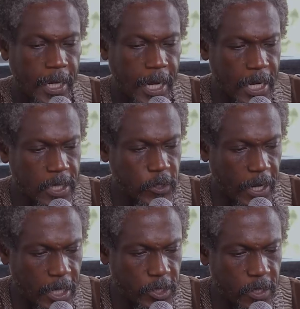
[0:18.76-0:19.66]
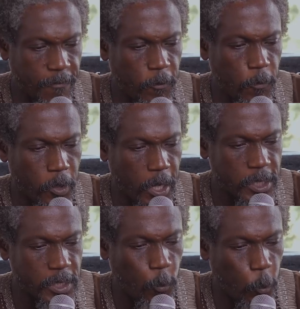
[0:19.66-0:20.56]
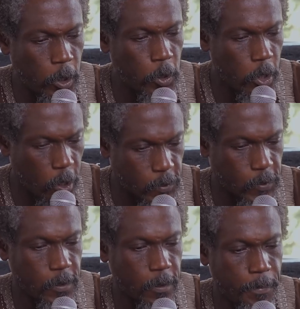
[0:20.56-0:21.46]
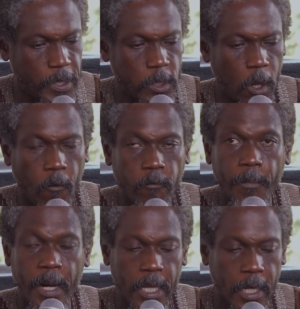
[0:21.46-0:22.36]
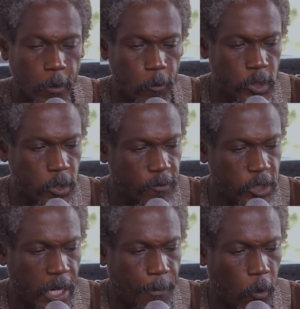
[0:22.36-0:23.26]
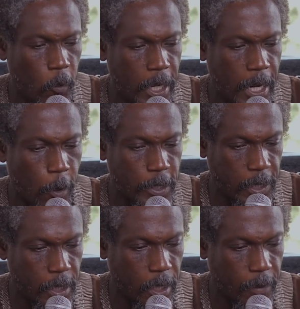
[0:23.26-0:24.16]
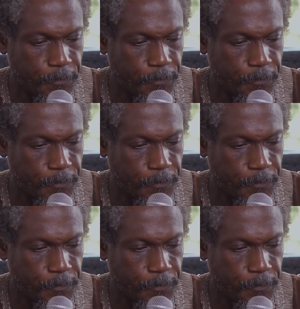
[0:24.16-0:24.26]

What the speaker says: Ghana's challenges in food production will not be solved by the inclusion of GMO in our agenda.